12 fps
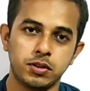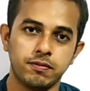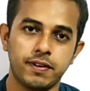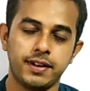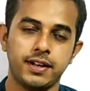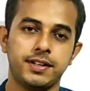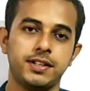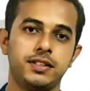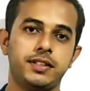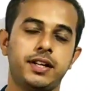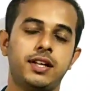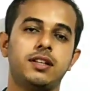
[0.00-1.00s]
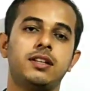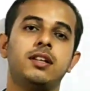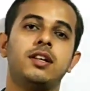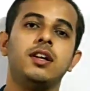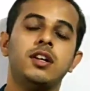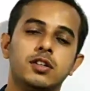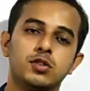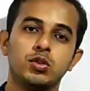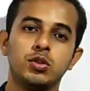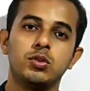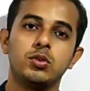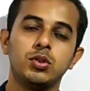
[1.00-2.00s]
Infinite Adyan.
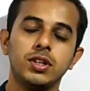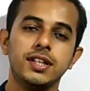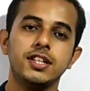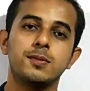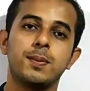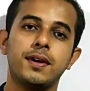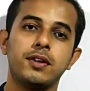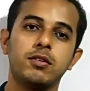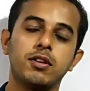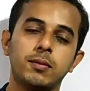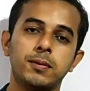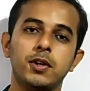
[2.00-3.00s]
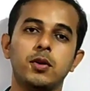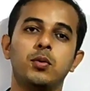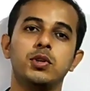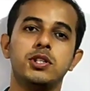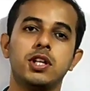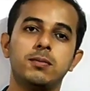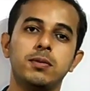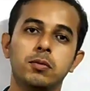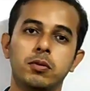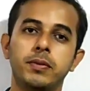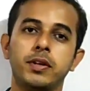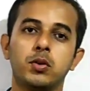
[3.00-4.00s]
So today in this particular video we shall be
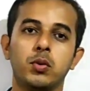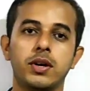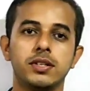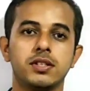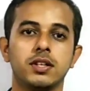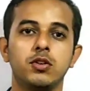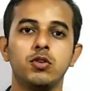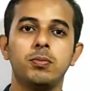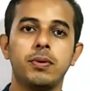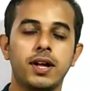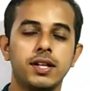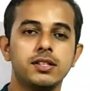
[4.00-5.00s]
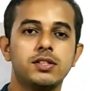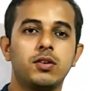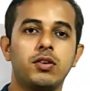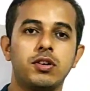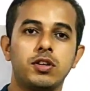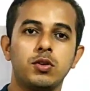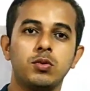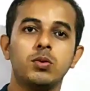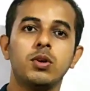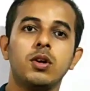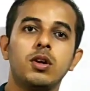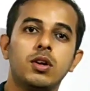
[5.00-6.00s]
moving towards a new branch or new
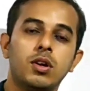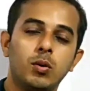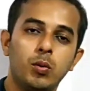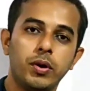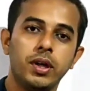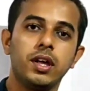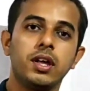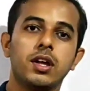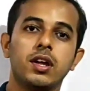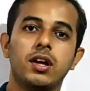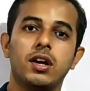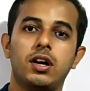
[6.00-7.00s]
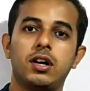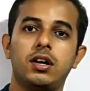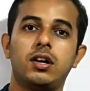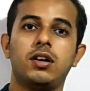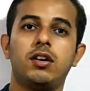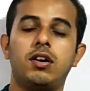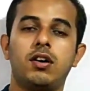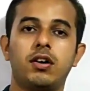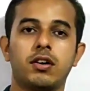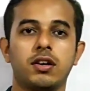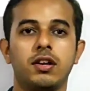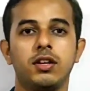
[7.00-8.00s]
way
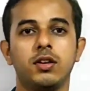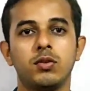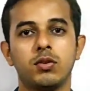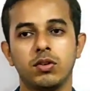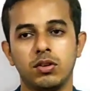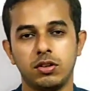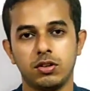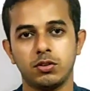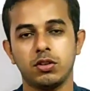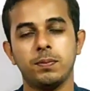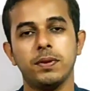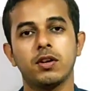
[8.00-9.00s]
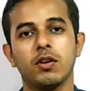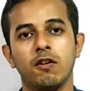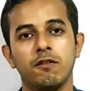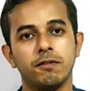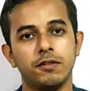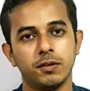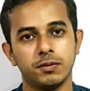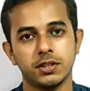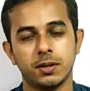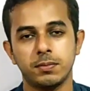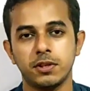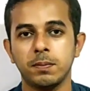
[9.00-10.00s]
or a new topic of the
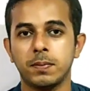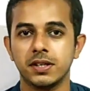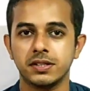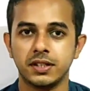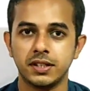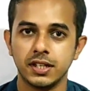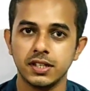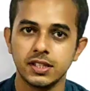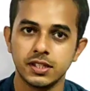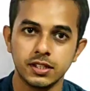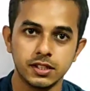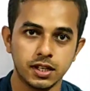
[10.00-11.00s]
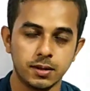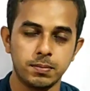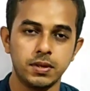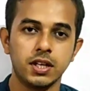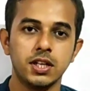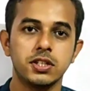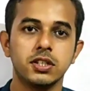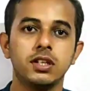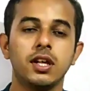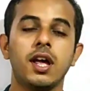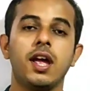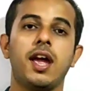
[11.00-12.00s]
chapter percentage and its application,
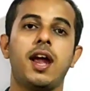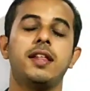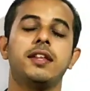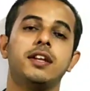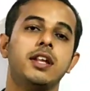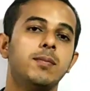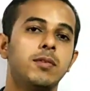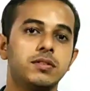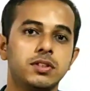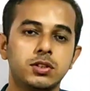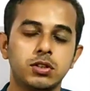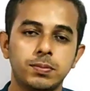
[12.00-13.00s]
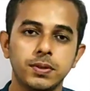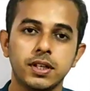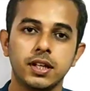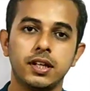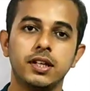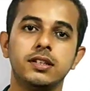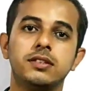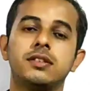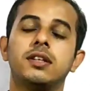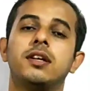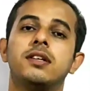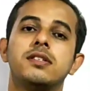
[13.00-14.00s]
and the name of the topic is
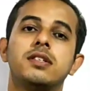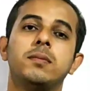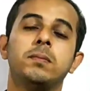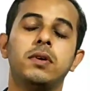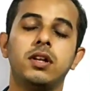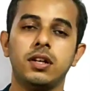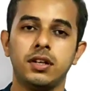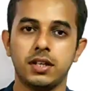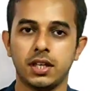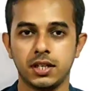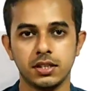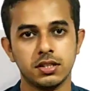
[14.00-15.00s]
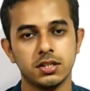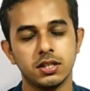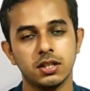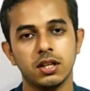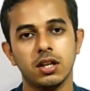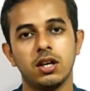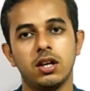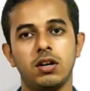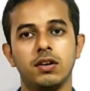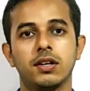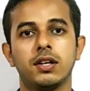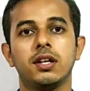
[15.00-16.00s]
simple interest.
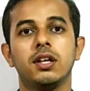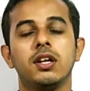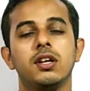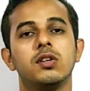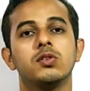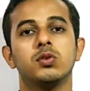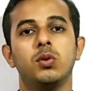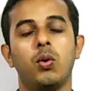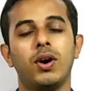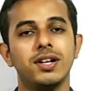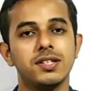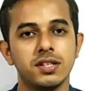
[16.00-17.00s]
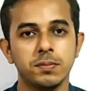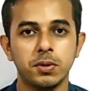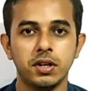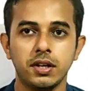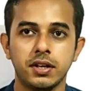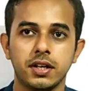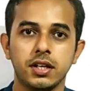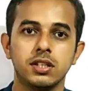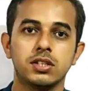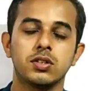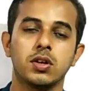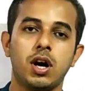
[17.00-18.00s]
Okay, so what is simple
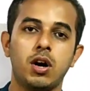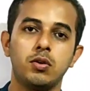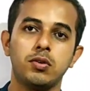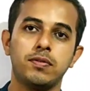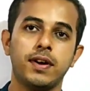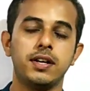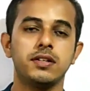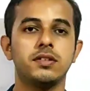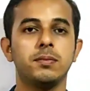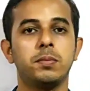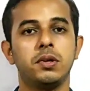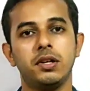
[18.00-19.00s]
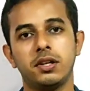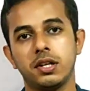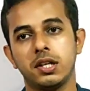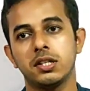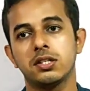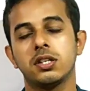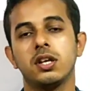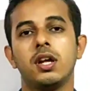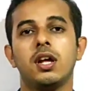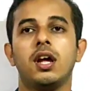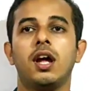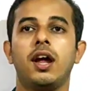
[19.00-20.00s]
interest, how to find simple interest,
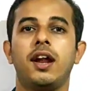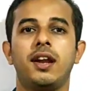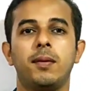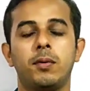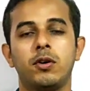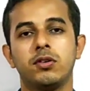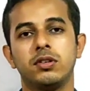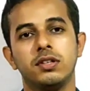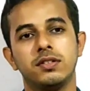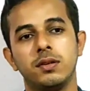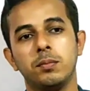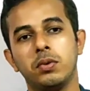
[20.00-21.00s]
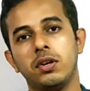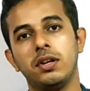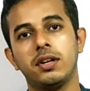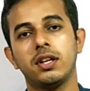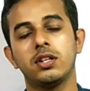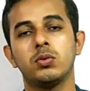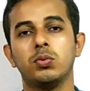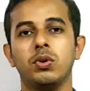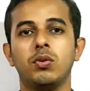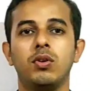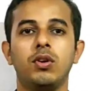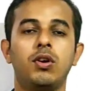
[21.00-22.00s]
and about this simple interest
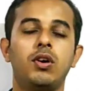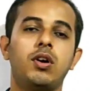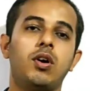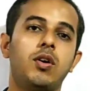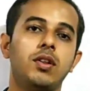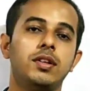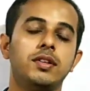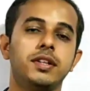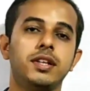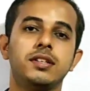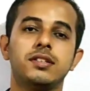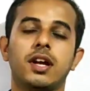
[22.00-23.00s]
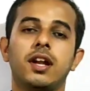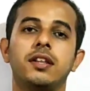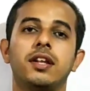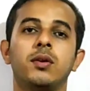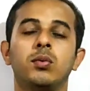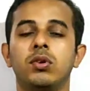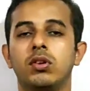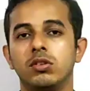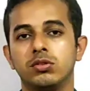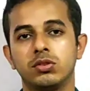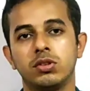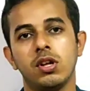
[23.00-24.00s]
we will know all the things, and then we will
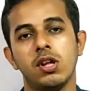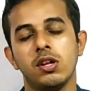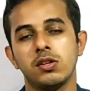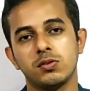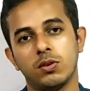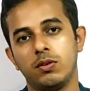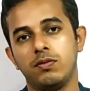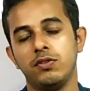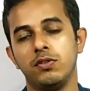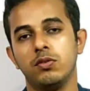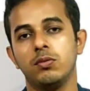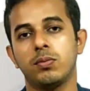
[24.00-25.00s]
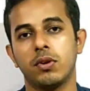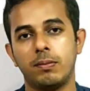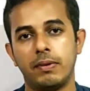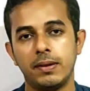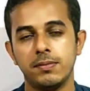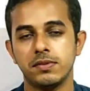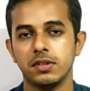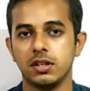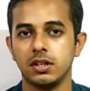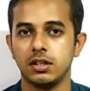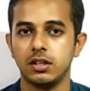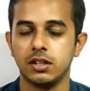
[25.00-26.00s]
also solve few problems
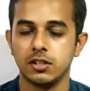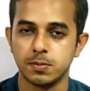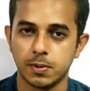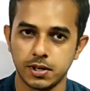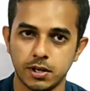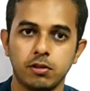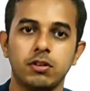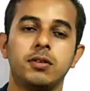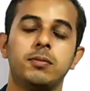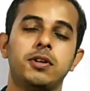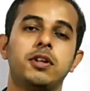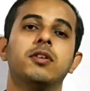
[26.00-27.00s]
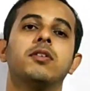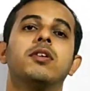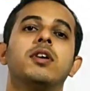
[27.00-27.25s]
in this particular video.